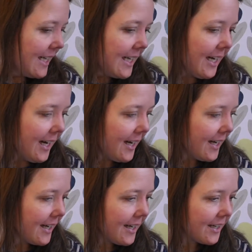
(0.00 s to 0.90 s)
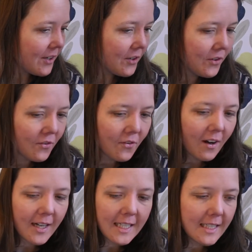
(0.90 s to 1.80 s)

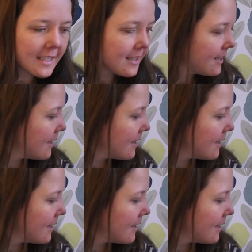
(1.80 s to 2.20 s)
Right.